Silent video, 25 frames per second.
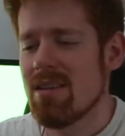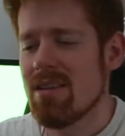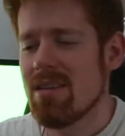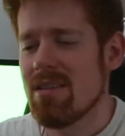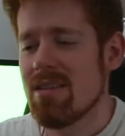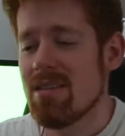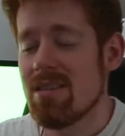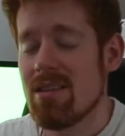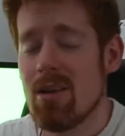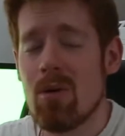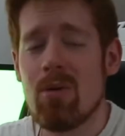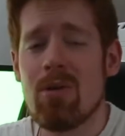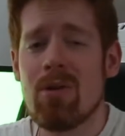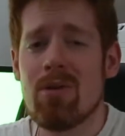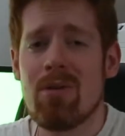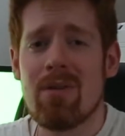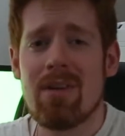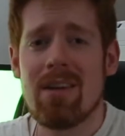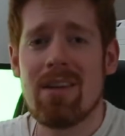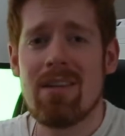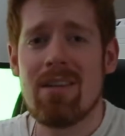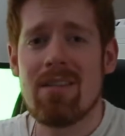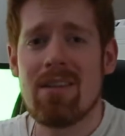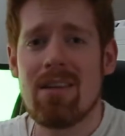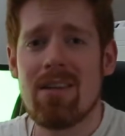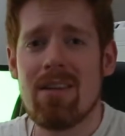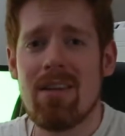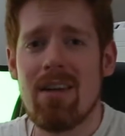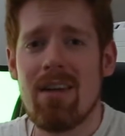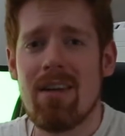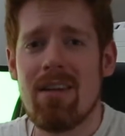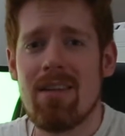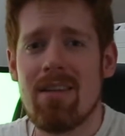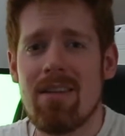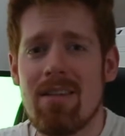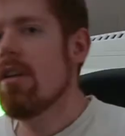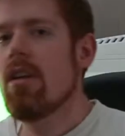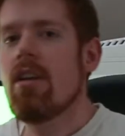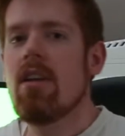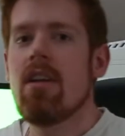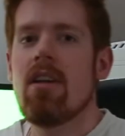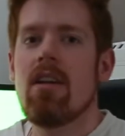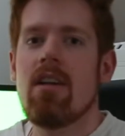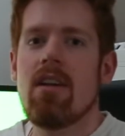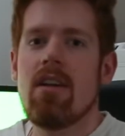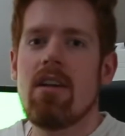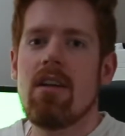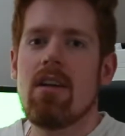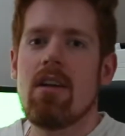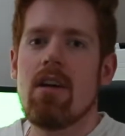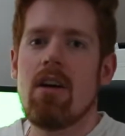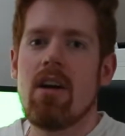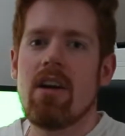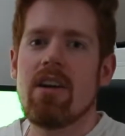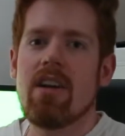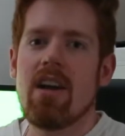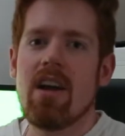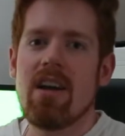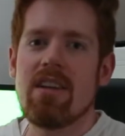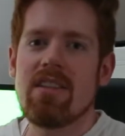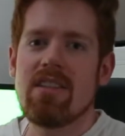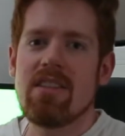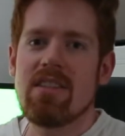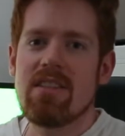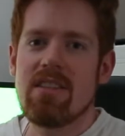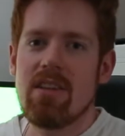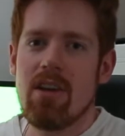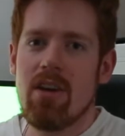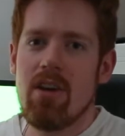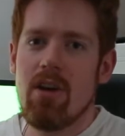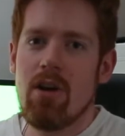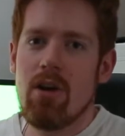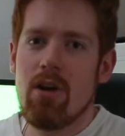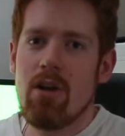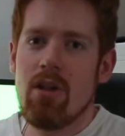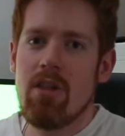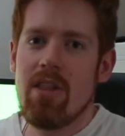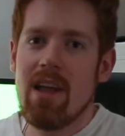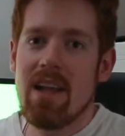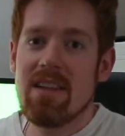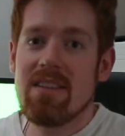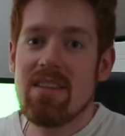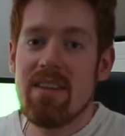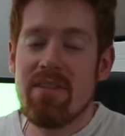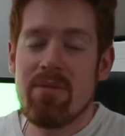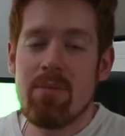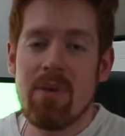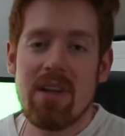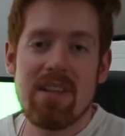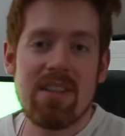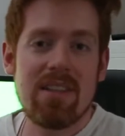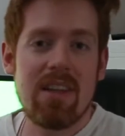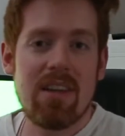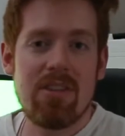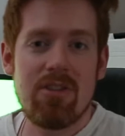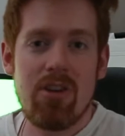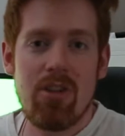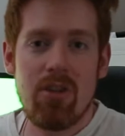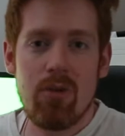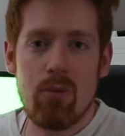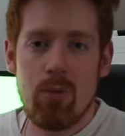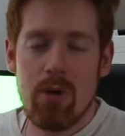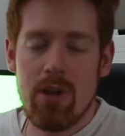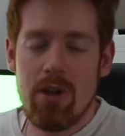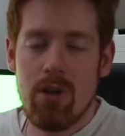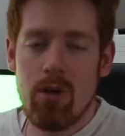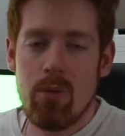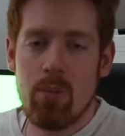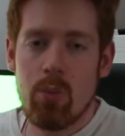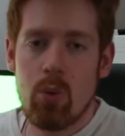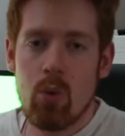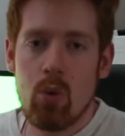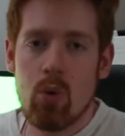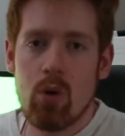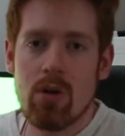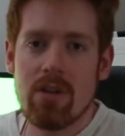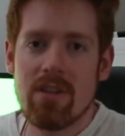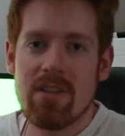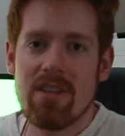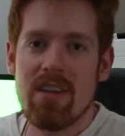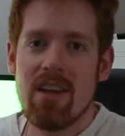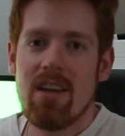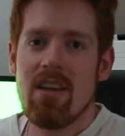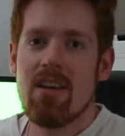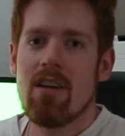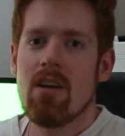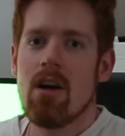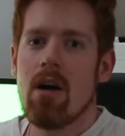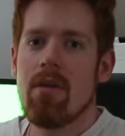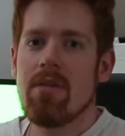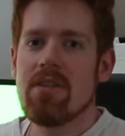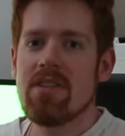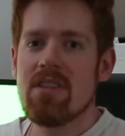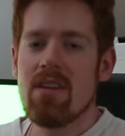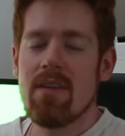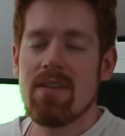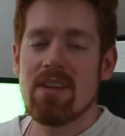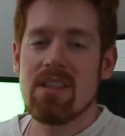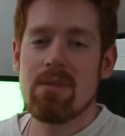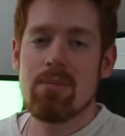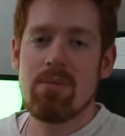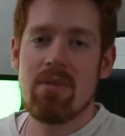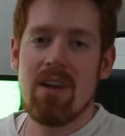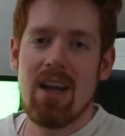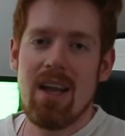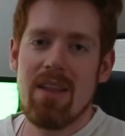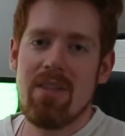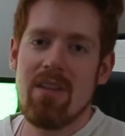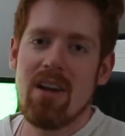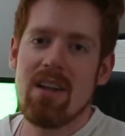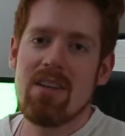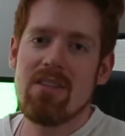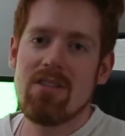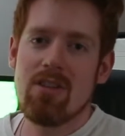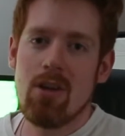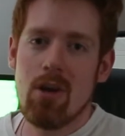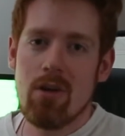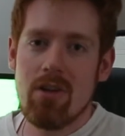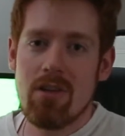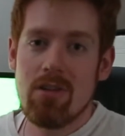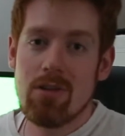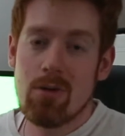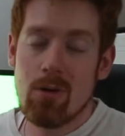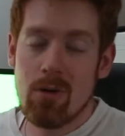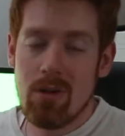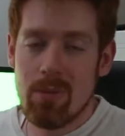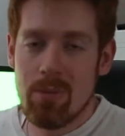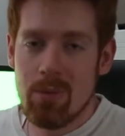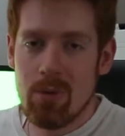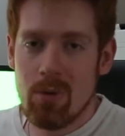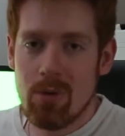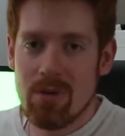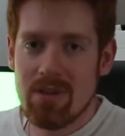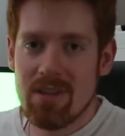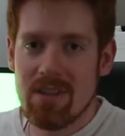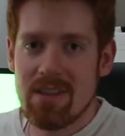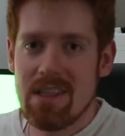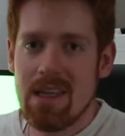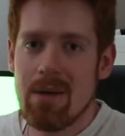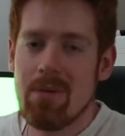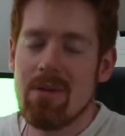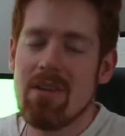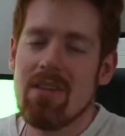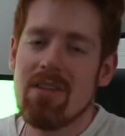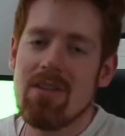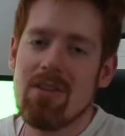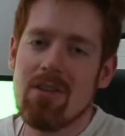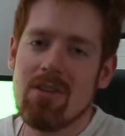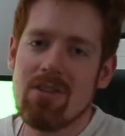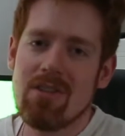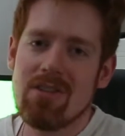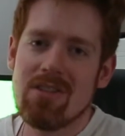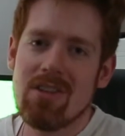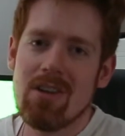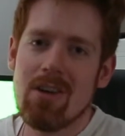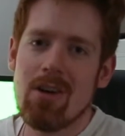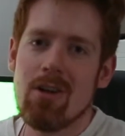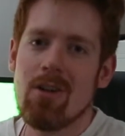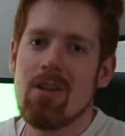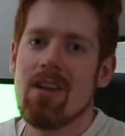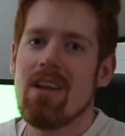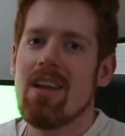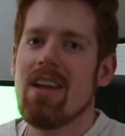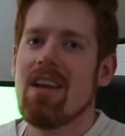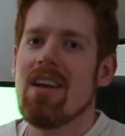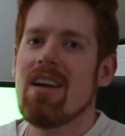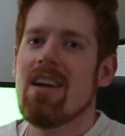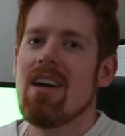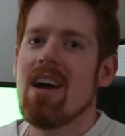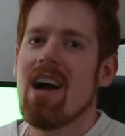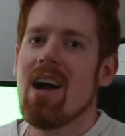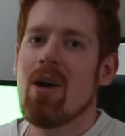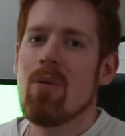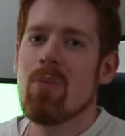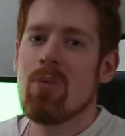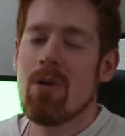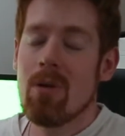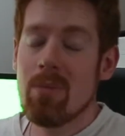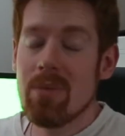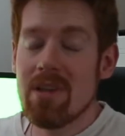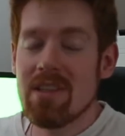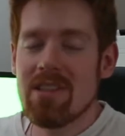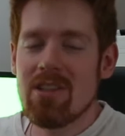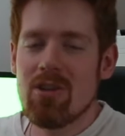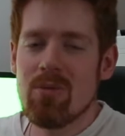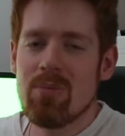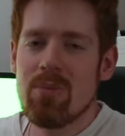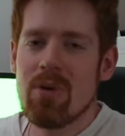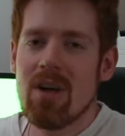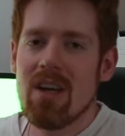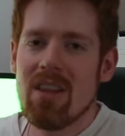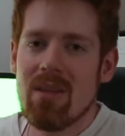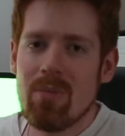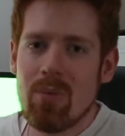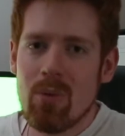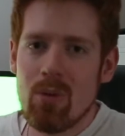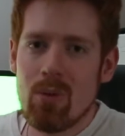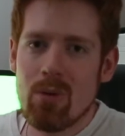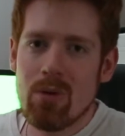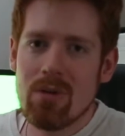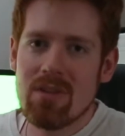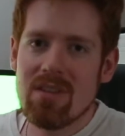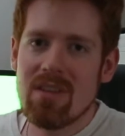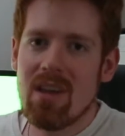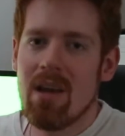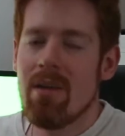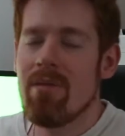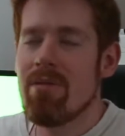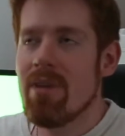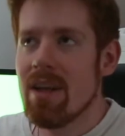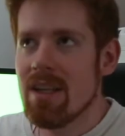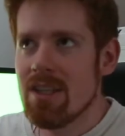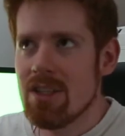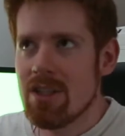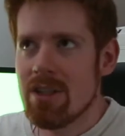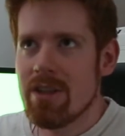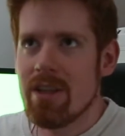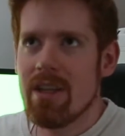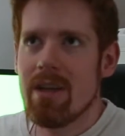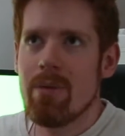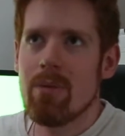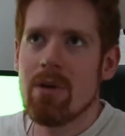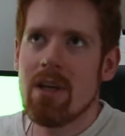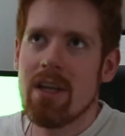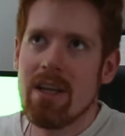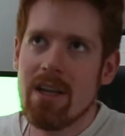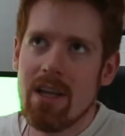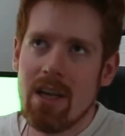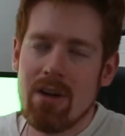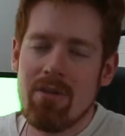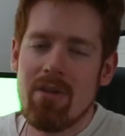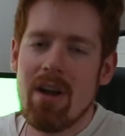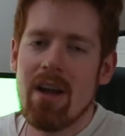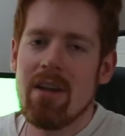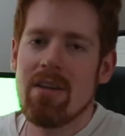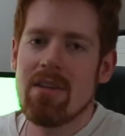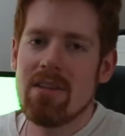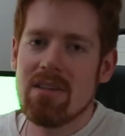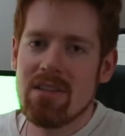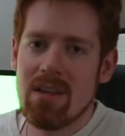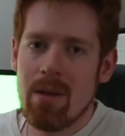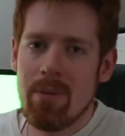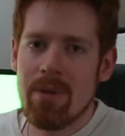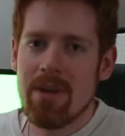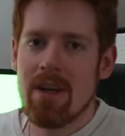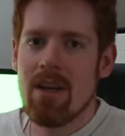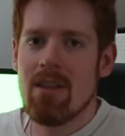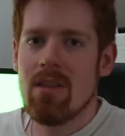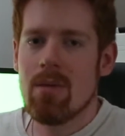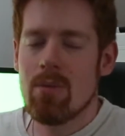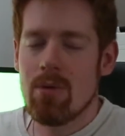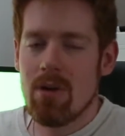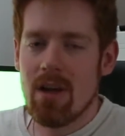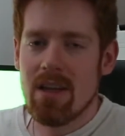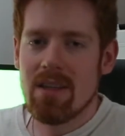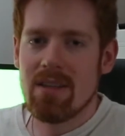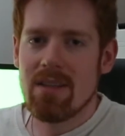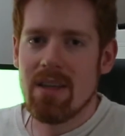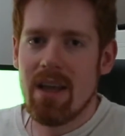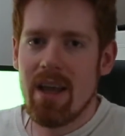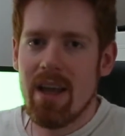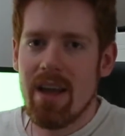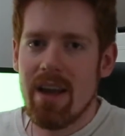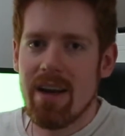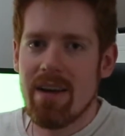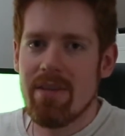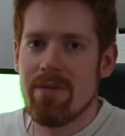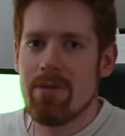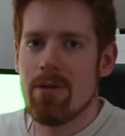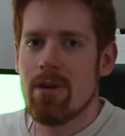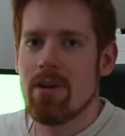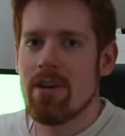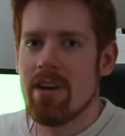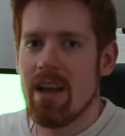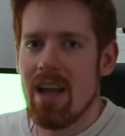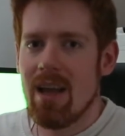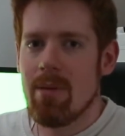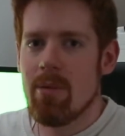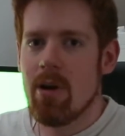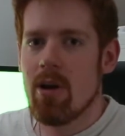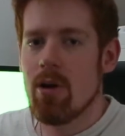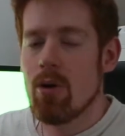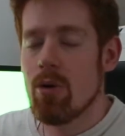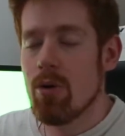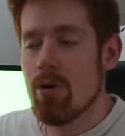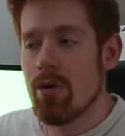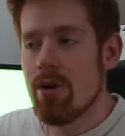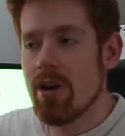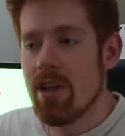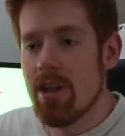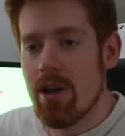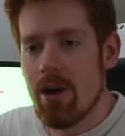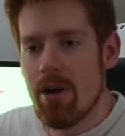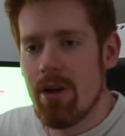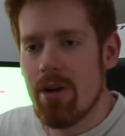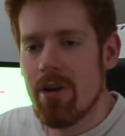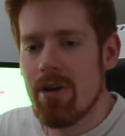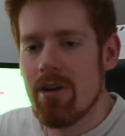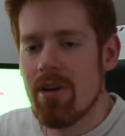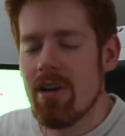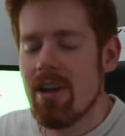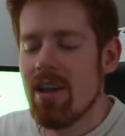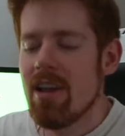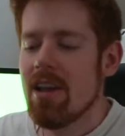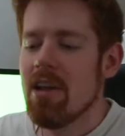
So annoying, Nintendo. Alright guys, so that's it for my discussion on the Wii U ports. Obviously I've explained that I don't enjoy the ports that come into the console. I'll probably still buy the ports eventually when I get around to stomaching the price tag for a game I already own.